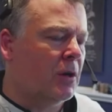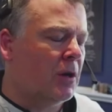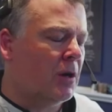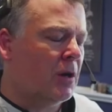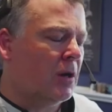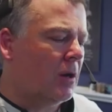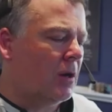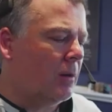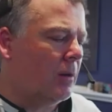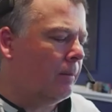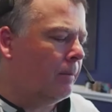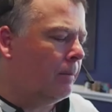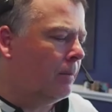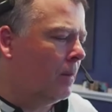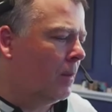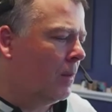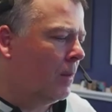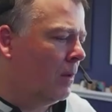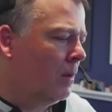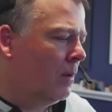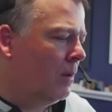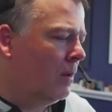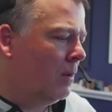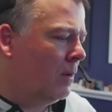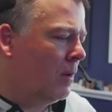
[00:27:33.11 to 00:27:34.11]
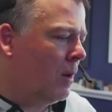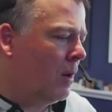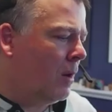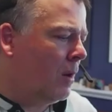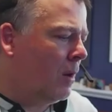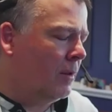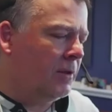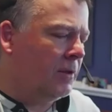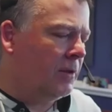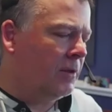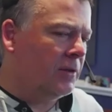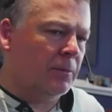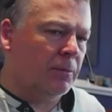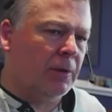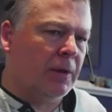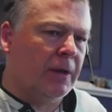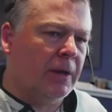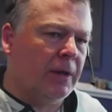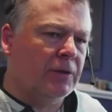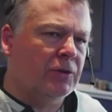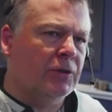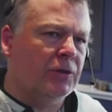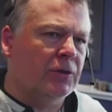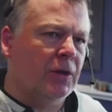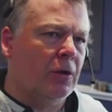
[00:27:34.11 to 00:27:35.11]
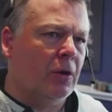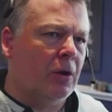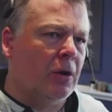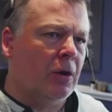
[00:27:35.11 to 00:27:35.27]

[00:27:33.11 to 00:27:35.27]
all these supply chain